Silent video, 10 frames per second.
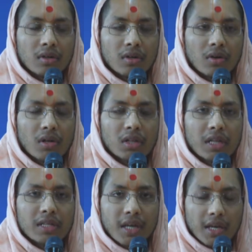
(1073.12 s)
on
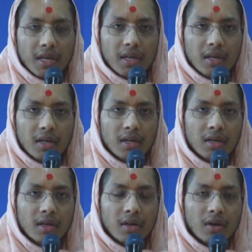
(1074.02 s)
that day,
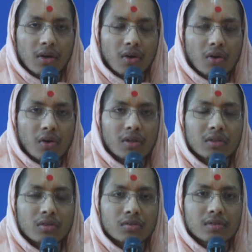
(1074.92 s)
all
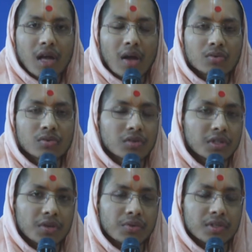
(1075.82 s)
those household
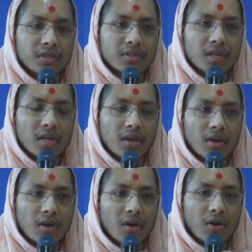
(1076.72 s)
devotees, they
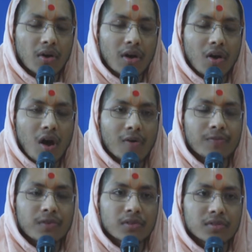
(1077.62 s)
all
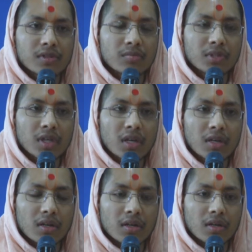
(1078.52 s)
offer
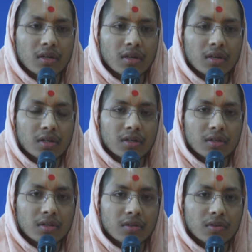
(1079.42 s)
something,
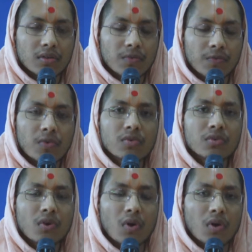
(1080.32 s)

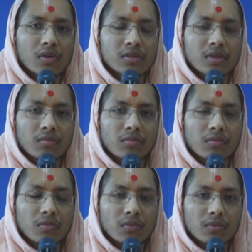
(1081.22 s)
food or some
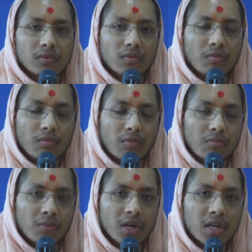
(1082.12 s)

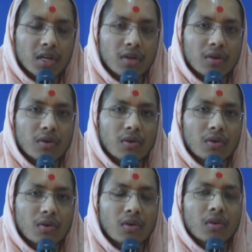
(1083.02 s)
money or